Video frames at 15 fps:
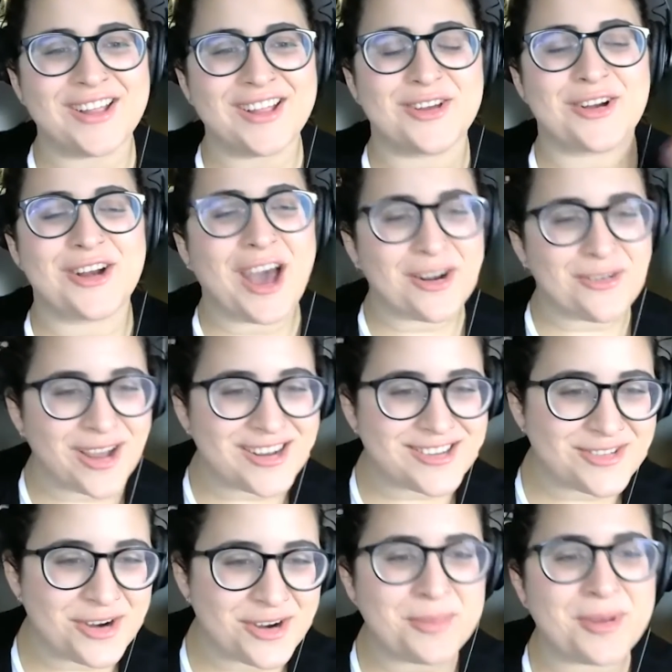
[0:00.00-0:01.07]
learn how to write a
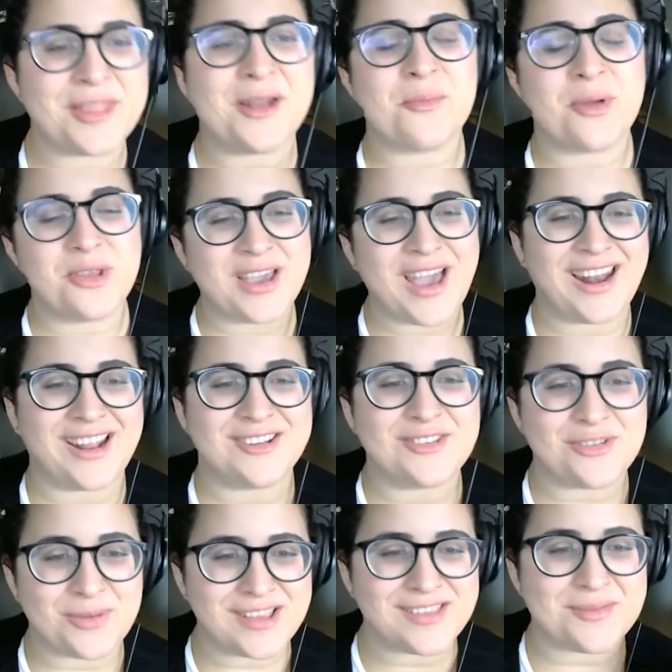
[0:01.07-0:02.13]
story, but then when you get
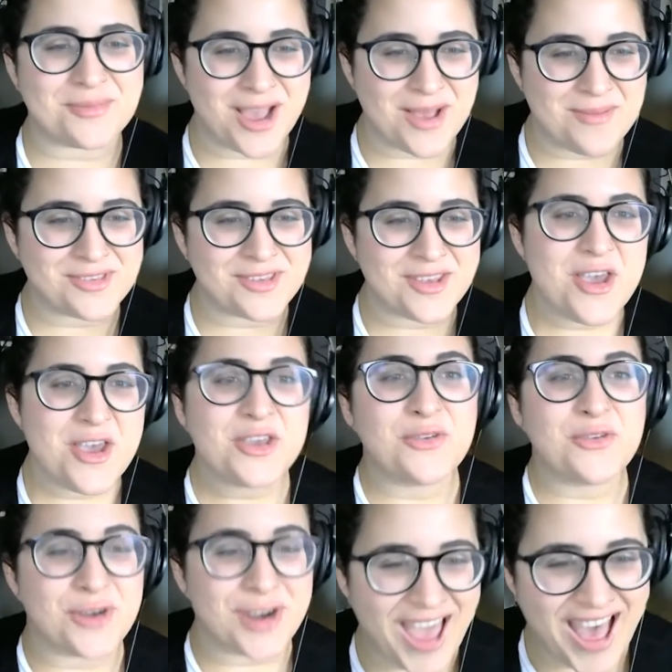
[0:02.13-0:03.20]
into it, sometimes
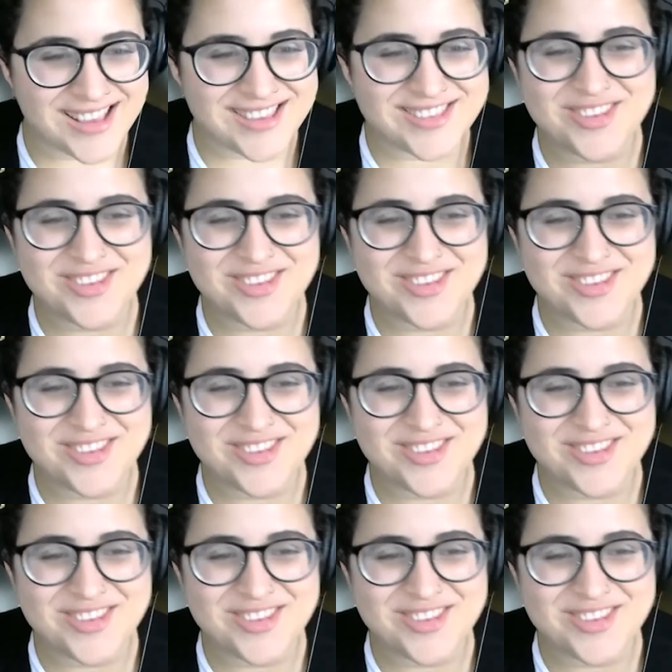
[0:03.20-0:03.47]
you forget.